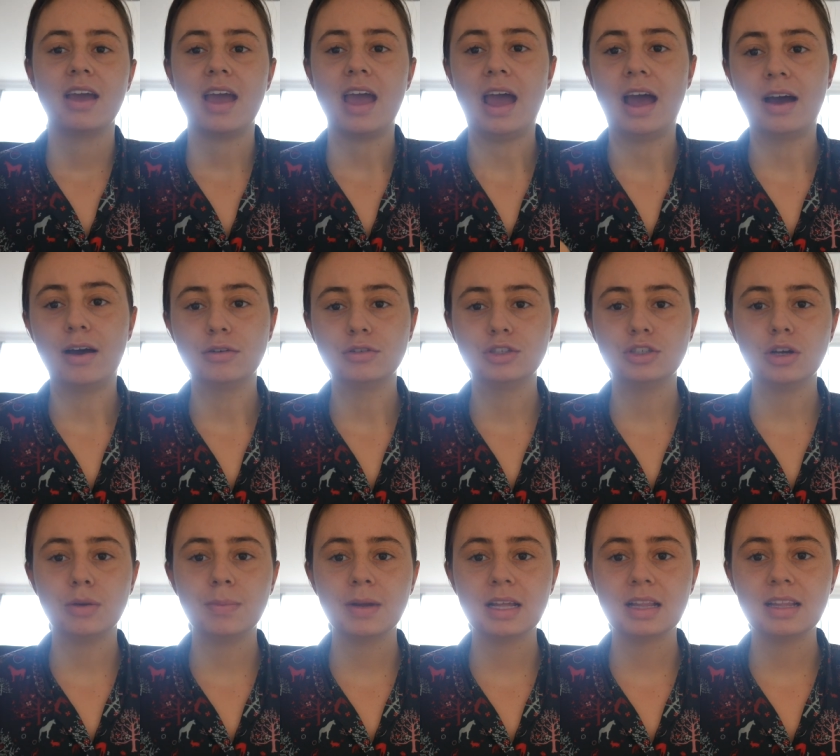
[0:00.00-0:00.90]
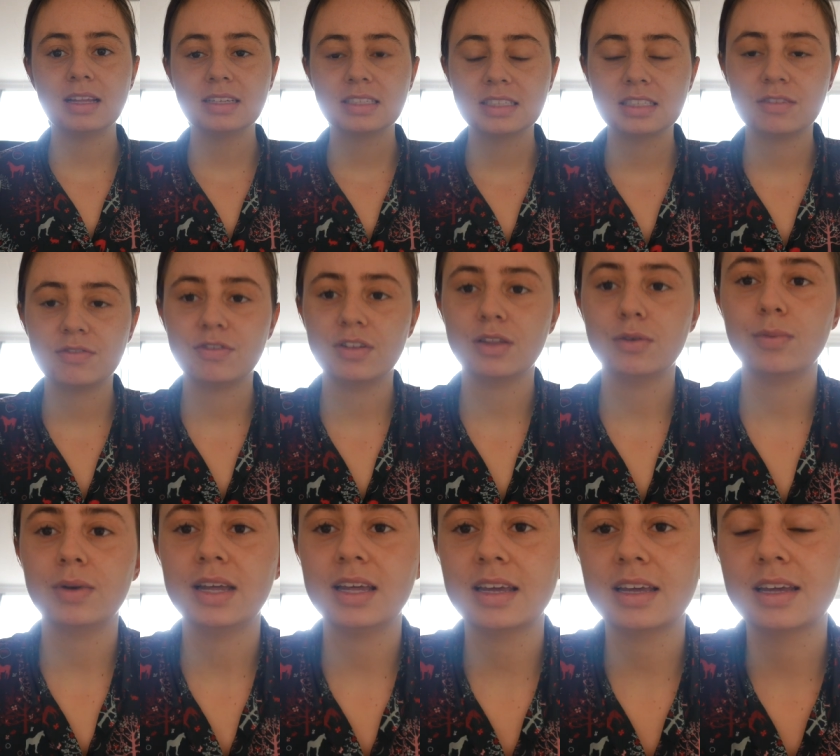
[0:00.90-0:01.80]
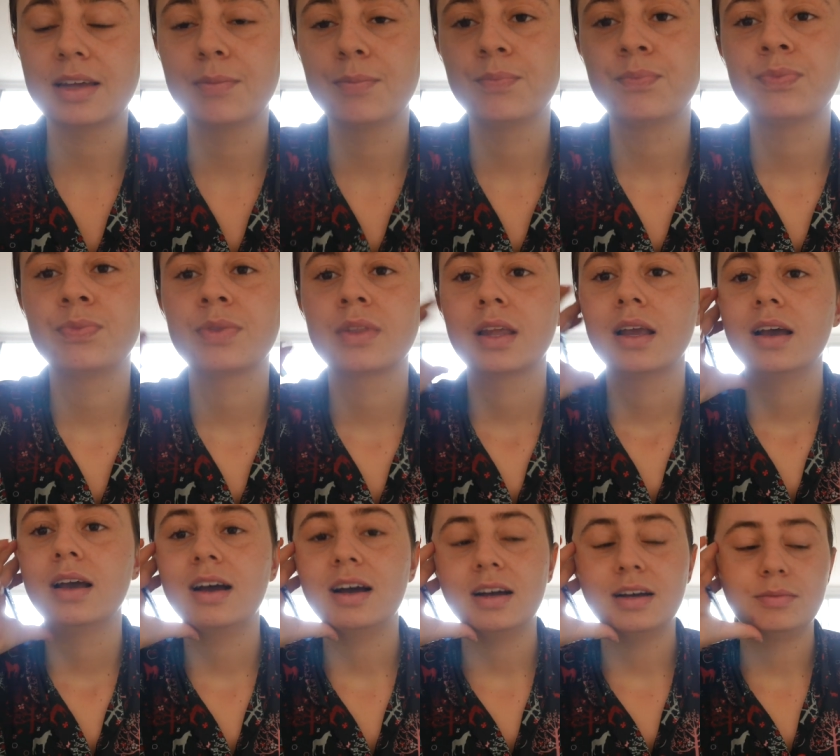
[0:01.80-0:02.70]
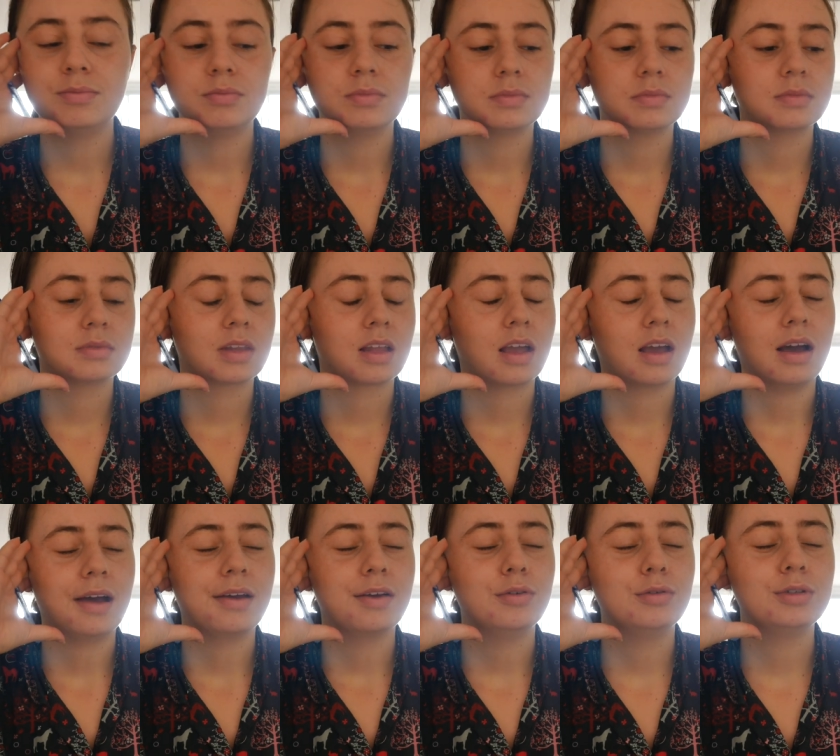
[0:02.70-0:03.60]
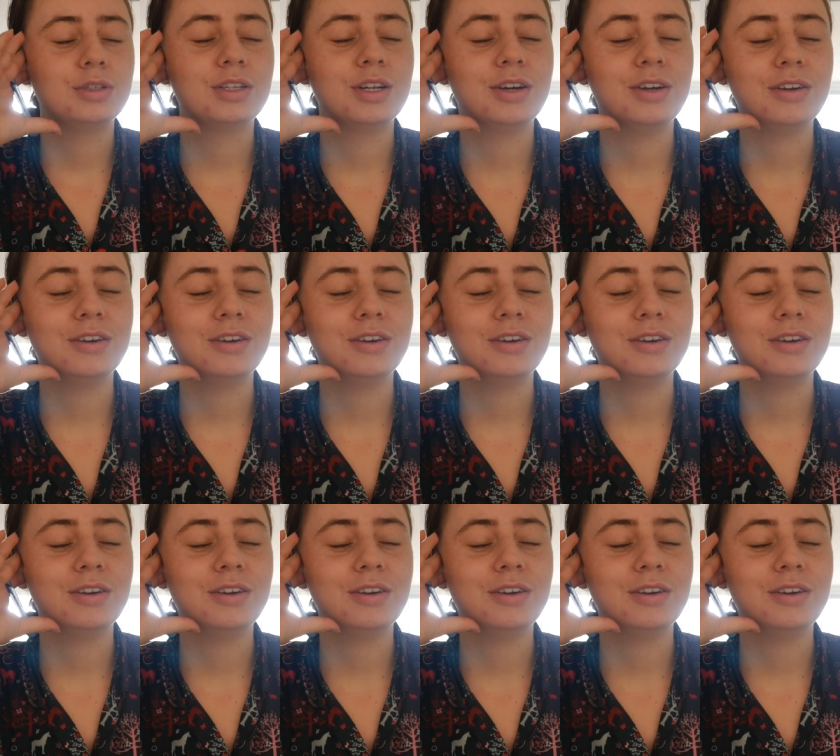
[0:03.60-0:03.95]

our shopping list for the week. Um, I also